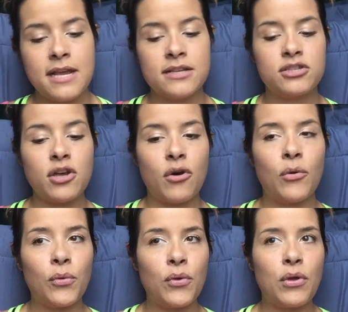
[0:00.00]

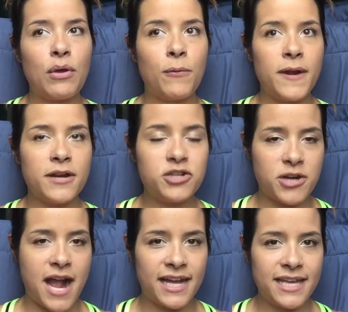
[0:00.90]
So when you're
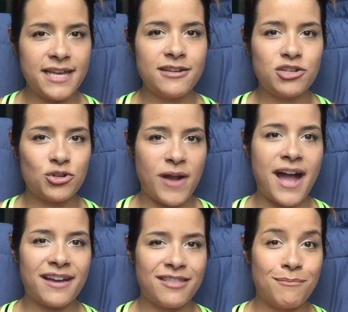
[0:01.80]
tracking,
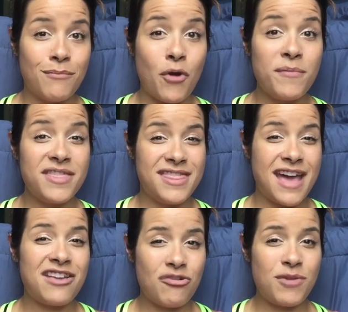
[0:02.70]
track the moment
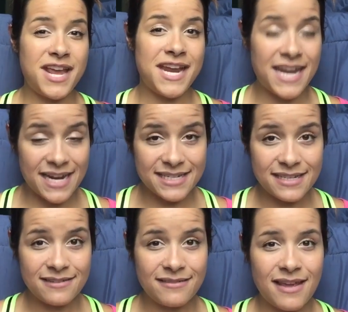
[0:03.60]
that you eat it.
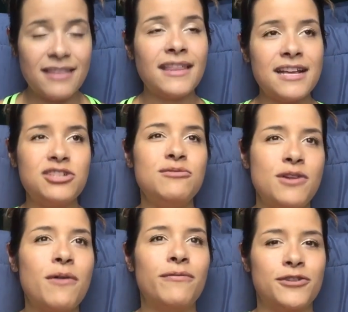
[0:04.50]
Unless you
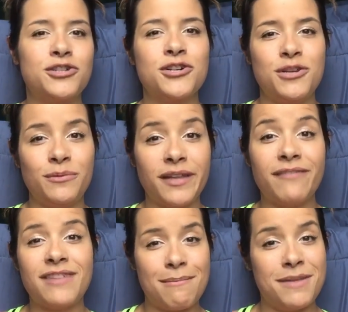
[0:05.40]
know for sure you
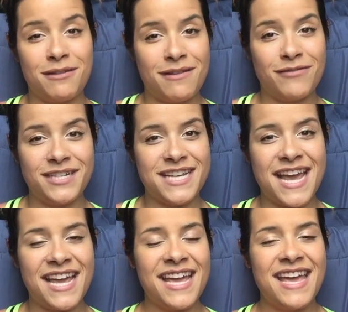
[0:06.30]
love that meal every
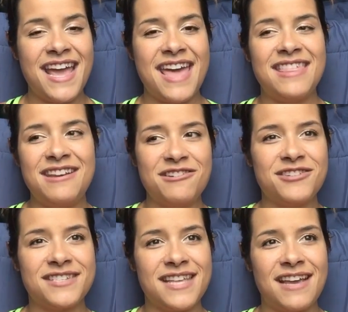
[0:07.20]
day. And then you're
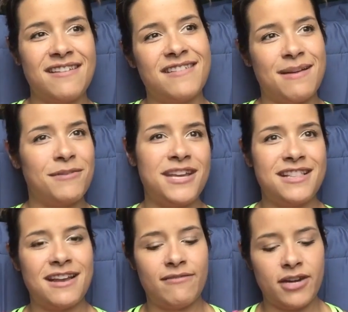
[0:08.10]
just like, okay, I'm going to eat
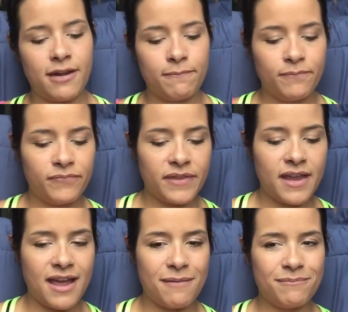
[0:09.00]
that every day.
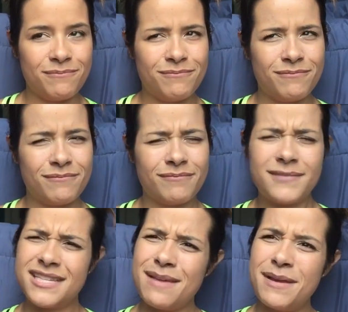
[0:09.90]

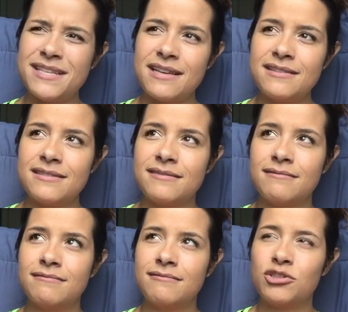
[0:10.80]
Does that make sense?
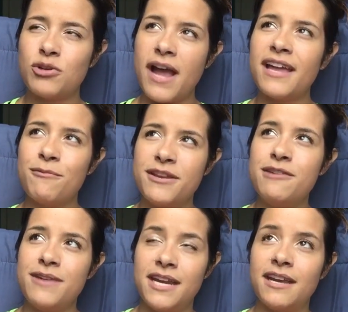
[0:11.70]
Track it when
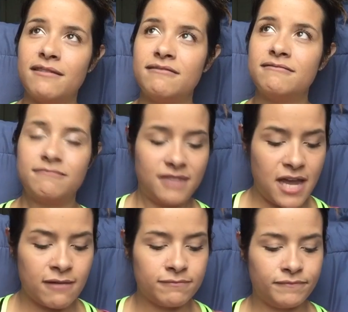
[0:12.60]
you eat it. Yeah.